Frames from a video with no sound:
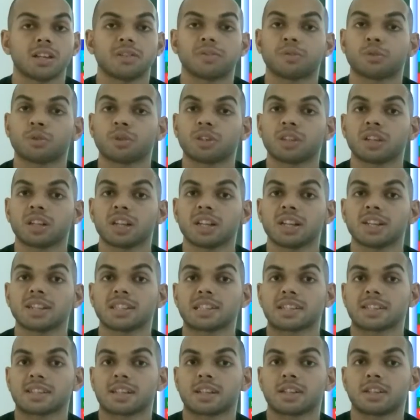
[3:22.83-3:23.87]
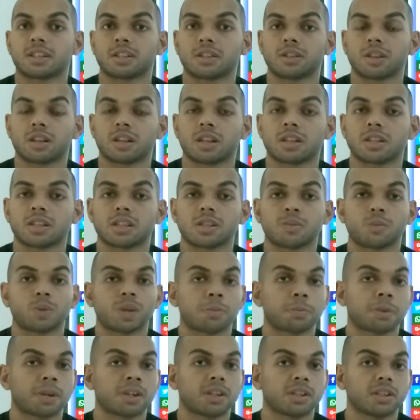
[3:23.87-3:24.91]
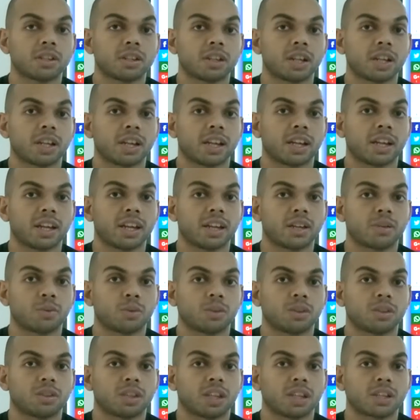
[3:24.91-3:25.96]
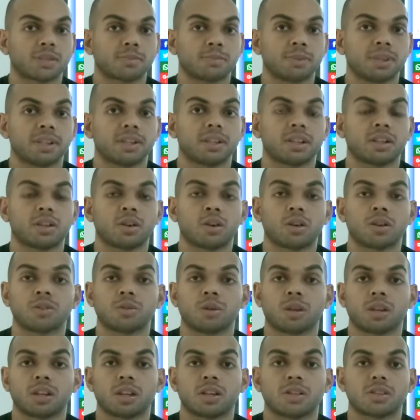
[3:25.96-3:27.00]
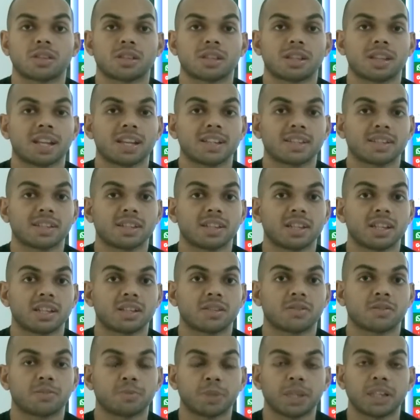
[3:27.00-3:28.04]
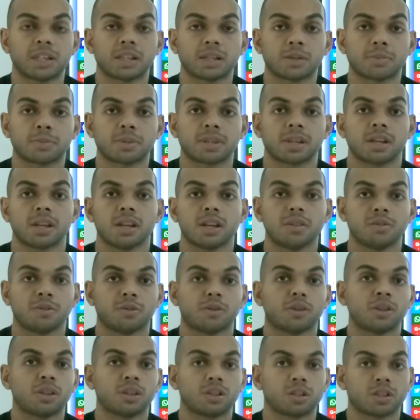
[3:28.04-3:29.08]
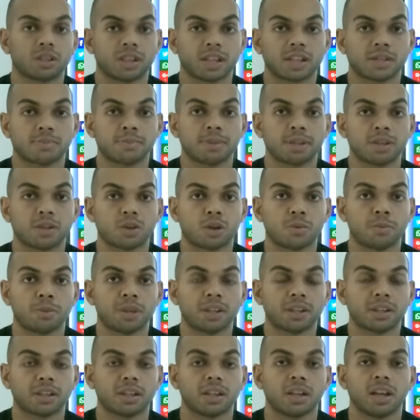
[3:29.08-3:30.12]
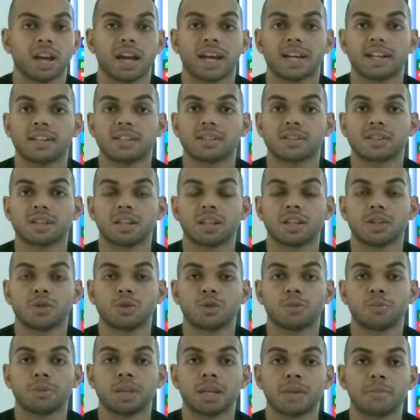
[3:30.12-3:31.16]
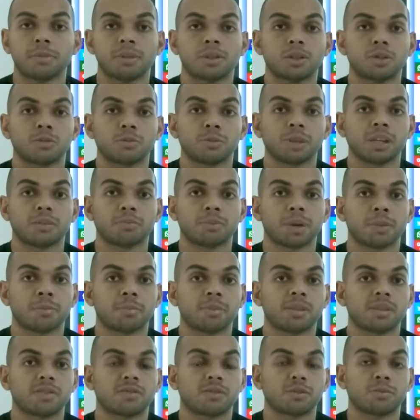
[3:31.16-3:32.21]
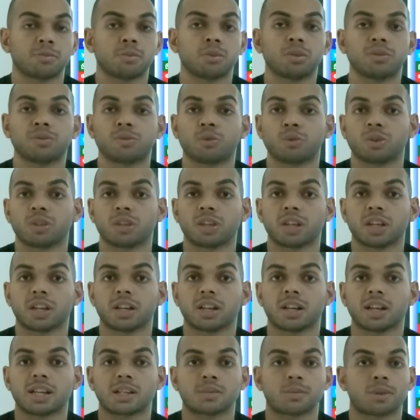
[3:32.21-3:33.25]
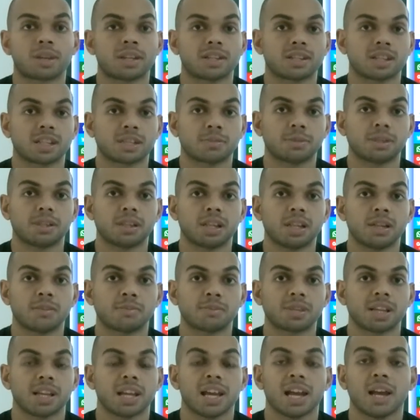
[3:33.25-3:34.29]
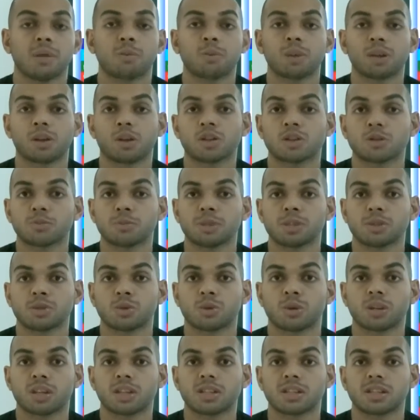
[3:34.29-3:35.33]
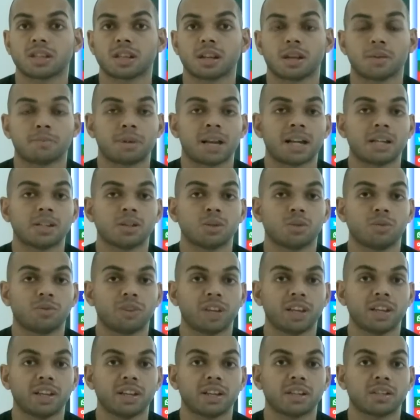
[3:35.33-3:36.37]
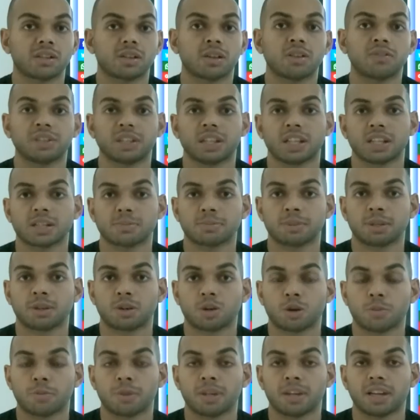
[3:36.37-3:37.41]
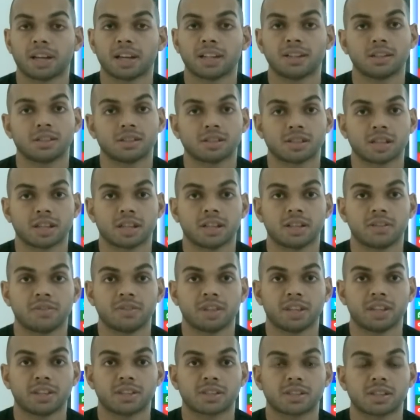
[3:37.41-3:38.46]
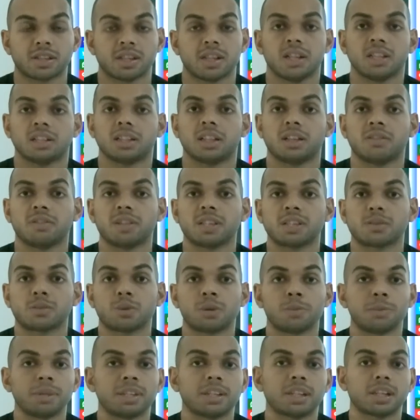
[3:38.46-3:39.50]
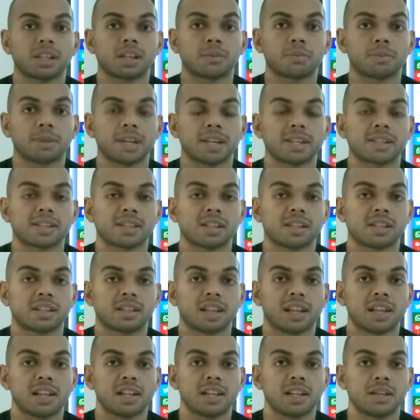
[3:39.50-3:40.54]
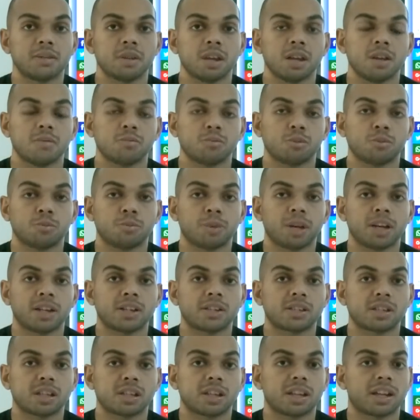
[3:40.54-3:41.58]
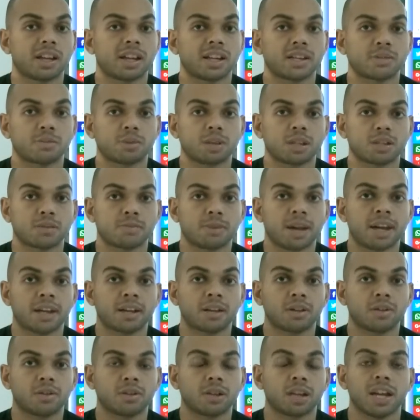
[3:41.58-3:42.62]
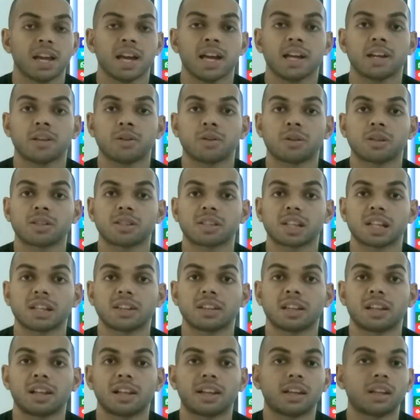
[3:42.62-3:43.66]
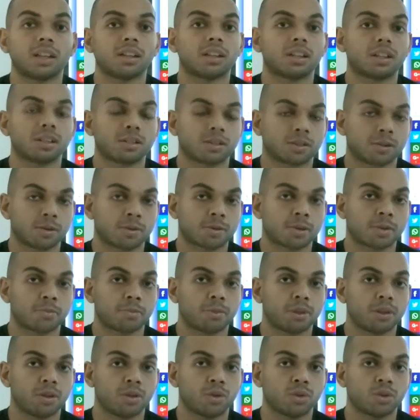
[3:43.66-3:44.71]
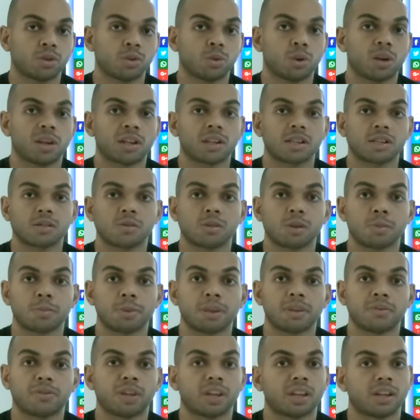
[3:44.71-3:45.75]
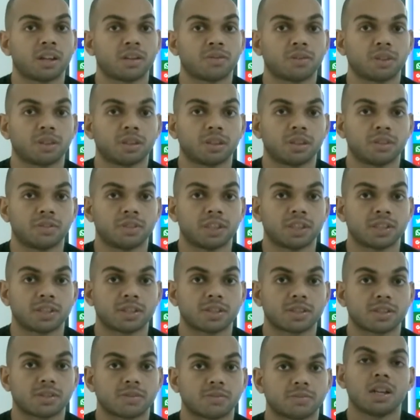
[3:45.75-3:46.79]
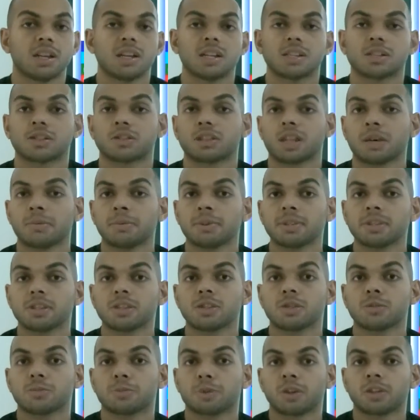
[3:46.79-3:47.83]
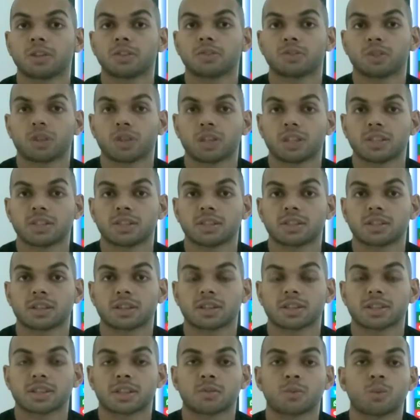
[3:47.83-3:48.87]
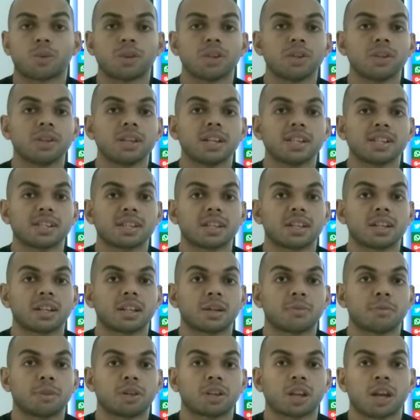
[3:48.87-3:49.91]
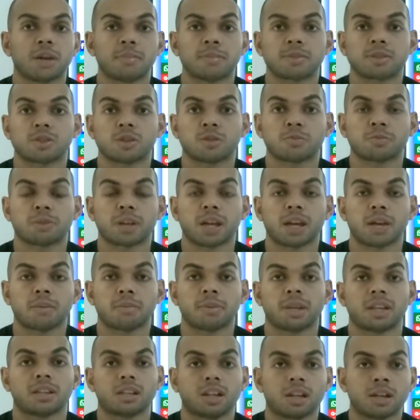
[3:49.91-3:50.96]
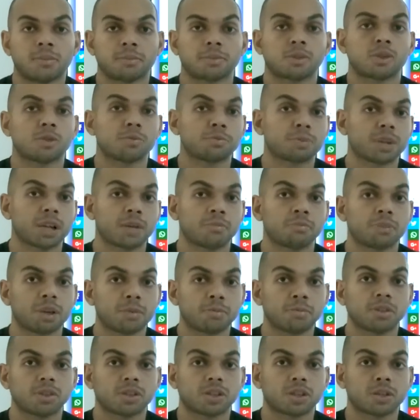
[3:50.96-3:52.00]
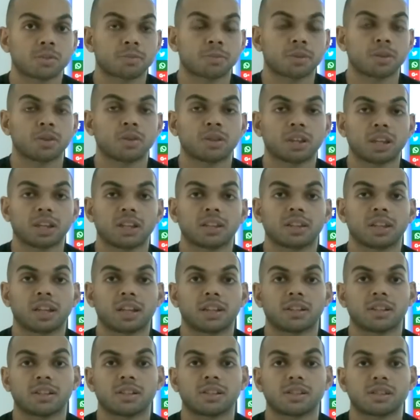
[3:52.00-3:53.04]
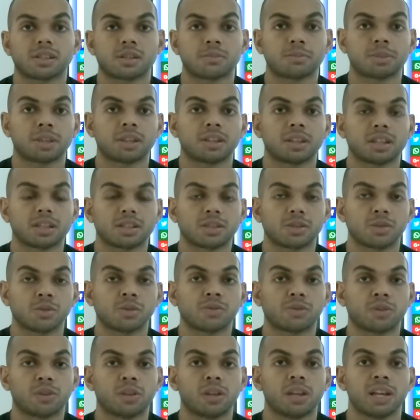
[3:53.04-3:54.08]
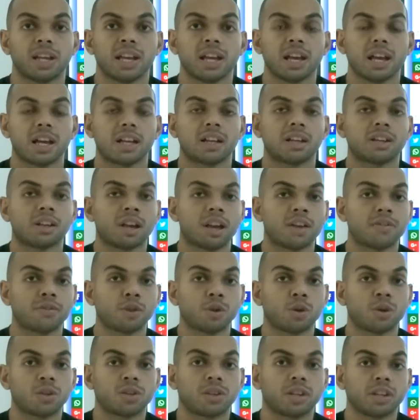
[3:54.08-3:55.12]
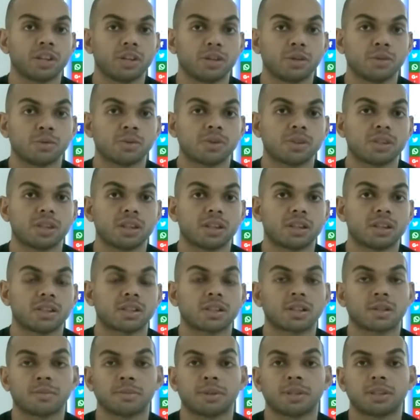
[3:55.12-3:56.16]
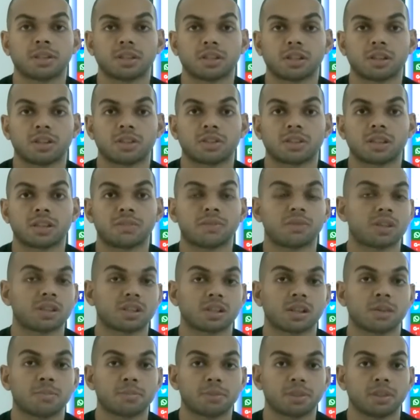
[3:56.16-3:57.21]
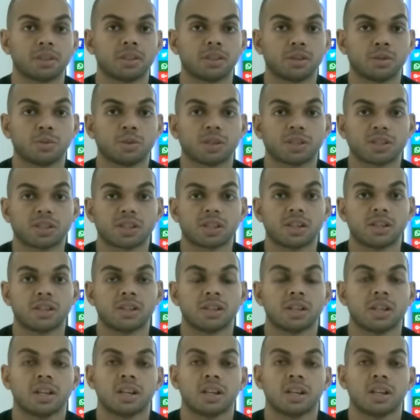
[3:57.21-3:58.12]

Arena is excited to announce that we are partnering again with NextBit in order to announce the next series of meetups for the NextBit Robin. Additionally, you'll be able to meet members from both Arena as well as NextBit teams, and we'll also be showcasing a brand new variant of the NextBit Robin at the said events. The events will be taking place in Delhi, Mumbai, Chennai, as well as Bangalore, and you can check the link in the description below to RSVP for any of the events. So that brings us to the point of today's discussion. What do you guys think about Amazon Prime and the Amazon Prime membership? Do you think that it's something that's useful and have you already used it in some other country, for example, the USA?